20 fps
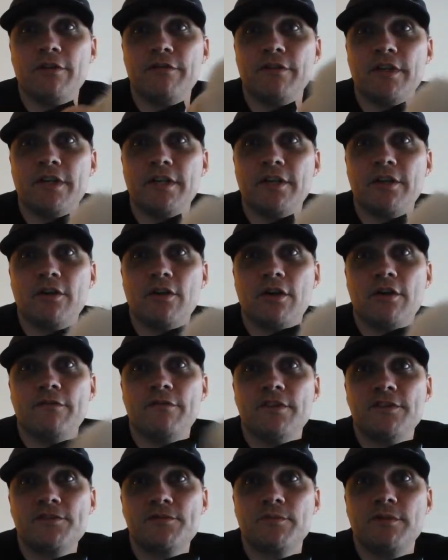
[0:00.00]
over here of
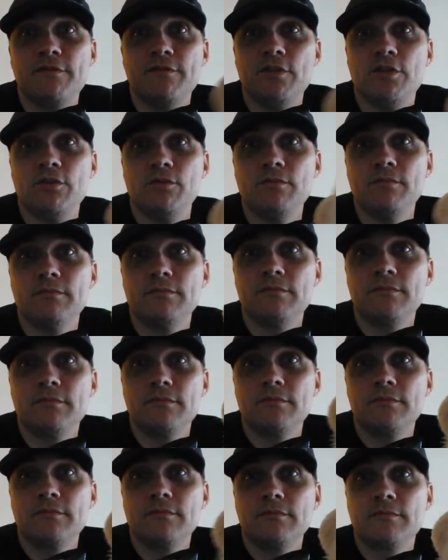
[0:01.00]
this review.
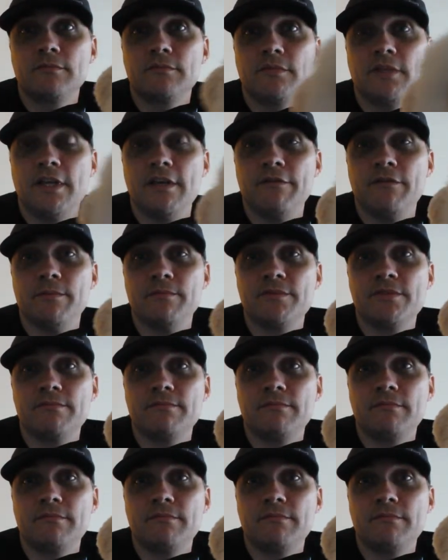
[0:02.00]
Have him